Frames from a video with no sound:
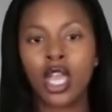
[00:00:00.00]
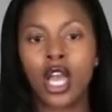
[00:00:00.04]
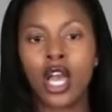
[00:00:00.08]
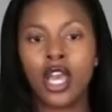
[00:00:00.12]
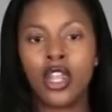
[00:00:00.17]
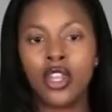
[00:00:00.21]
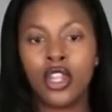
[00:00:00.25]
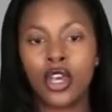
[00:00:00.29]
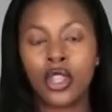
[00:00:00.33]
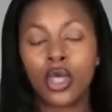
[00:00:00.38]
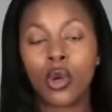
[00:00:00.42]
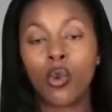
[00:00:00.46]

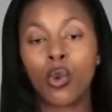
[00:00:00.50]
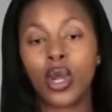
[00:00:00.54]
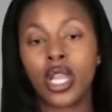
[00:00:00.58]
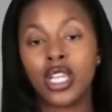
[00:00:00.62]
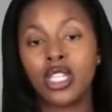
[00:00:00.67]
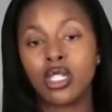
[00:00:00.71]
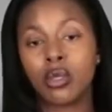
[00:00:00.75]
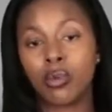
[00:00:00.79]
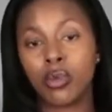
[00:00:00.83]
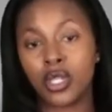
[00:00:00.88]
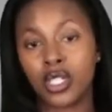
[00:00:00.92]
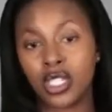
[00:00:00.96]
Another way
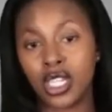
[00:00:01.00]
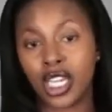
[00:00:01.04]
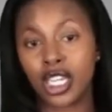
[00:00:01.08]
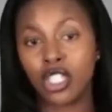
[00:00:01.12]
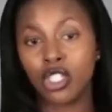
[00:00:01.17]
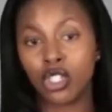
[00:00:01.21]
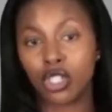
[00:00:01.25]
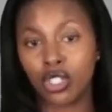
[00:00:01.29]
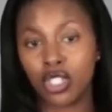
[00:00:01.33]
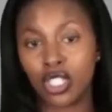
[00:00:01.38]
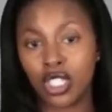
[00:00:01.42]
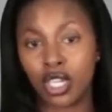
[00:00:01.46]
to
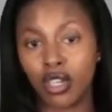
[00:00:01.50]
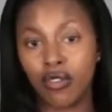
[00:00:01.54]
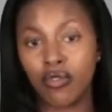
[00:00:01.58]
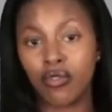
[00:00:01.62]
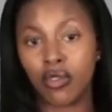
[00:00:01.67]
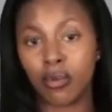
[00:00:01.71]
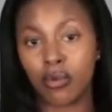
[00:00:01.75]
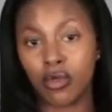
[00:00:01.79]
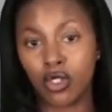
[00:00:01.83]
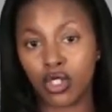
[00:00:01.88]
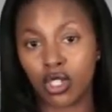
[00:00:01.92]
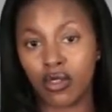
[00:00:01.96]
protect yourself
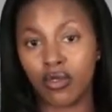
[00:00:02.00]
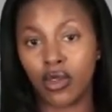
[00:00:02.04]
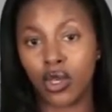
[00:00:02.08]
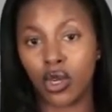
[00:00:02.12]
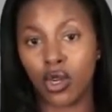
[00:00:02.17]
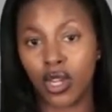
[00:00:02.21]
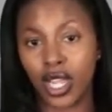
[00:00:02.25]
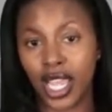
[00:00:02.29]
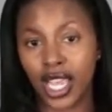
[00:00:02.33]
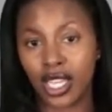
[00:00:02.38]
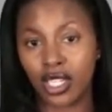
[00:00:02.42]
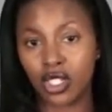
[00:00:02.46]
from
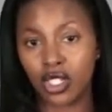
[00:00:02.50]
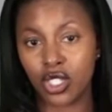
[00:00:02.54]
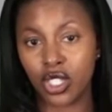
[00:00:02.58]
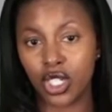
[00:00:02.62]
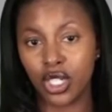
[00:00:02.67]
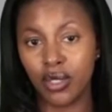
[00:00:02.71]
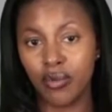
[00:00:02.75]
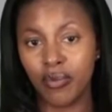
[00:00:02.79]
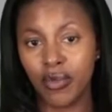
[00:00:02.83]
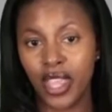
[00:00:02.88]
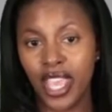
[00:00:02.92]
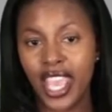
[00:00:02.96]
cervical
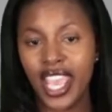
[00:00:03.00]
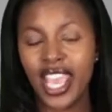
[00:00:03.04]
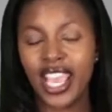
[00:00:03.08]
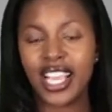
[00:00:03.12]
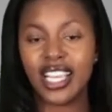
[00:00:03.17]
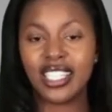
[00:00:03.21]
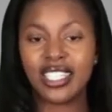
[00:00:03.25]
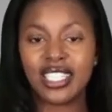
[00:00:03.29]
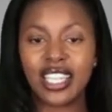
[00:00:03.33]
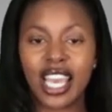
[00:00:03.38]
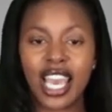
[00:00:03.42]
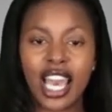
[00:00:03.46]
cancer
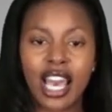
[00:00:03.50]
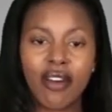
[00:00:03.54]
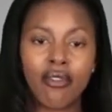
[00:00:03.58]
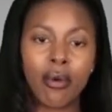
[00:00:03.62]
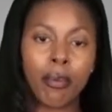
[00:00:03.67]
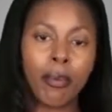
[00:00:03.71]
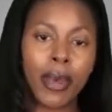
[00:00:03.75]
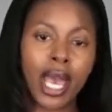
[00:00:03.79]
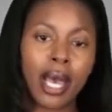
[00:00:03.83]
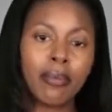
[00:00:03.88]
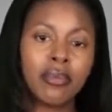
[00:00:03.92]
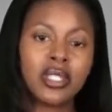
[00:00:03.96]
is to have a
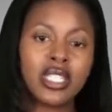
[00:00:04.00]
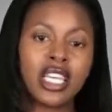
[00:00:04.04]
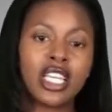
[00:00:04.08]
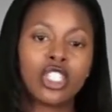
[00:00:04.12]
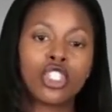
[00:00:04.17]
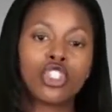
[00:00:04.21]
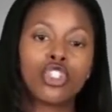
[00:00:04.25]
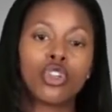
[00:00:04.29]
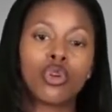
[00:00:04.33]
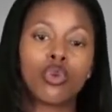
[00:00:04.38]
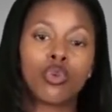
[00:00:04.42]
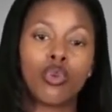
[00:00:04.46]
Pap
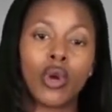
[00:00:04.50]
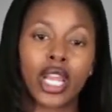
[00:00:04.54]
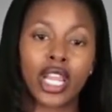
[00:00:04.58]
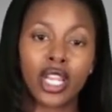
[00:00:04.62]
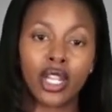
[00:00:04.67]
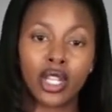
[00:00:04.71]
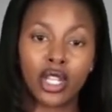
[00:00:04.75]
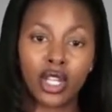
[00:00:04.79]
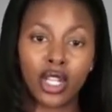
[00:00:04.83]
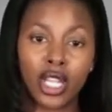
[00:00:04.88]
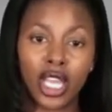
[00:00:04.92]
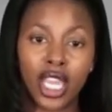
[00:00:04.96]
test
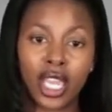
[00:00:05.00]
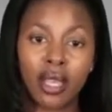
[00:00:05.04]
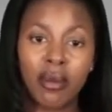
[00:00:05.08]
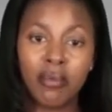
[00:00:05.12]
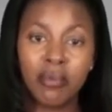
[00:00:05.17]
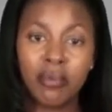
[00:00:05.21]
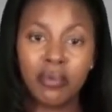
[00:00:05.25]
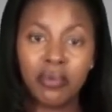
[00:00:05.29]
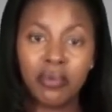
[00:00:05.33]
regularly.